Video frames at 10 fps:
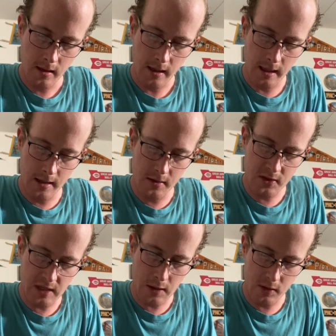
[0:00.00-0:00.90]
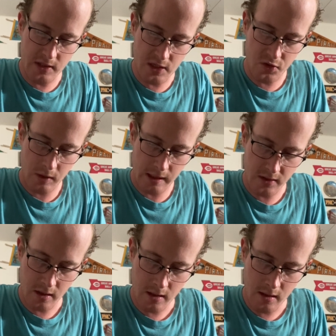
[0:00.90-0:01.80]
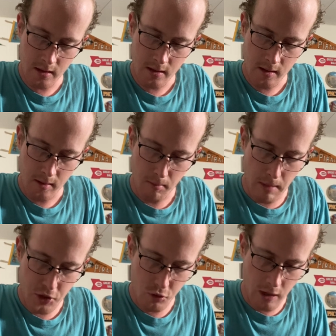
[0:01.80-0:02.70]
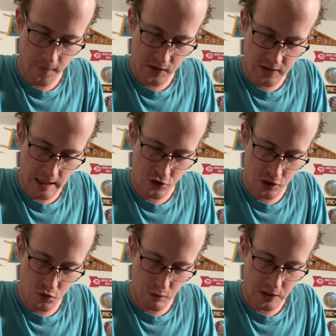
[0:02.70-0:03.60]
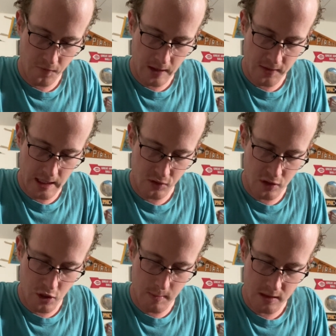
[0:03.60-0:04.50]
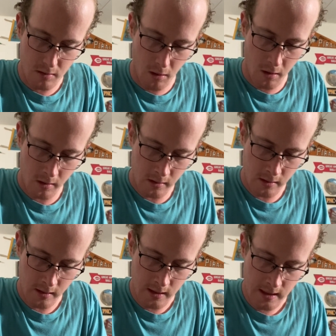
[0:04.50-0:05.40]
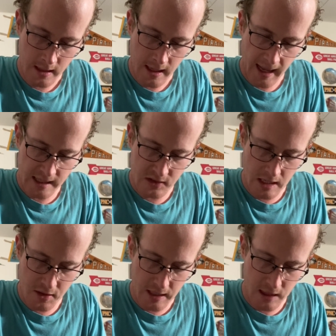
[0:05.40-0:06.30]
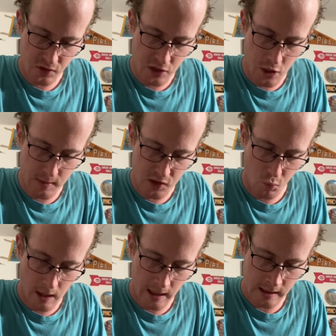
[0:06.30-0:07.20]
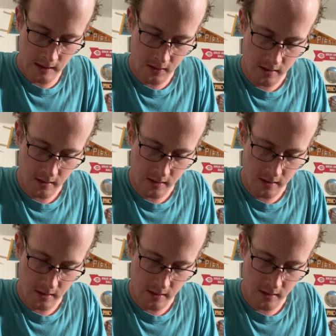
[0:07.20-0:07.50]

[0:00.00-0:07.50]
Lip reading: In the sacred district, measure off a section 25,000 cubits long and 10,000 cubits wide.